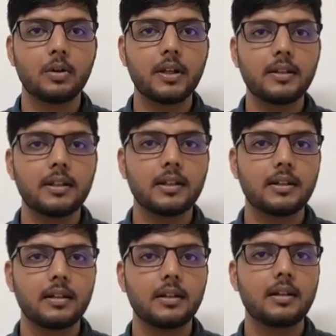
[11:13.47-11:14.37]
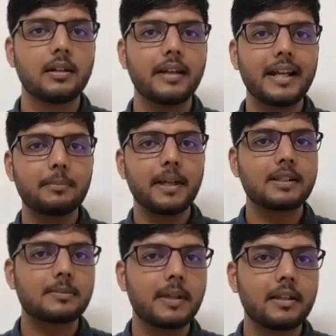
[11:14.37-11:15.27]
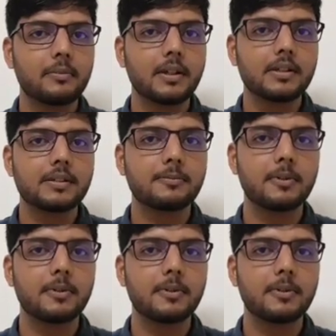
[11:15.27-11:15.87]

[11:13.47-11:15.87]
Okay, let me explain once.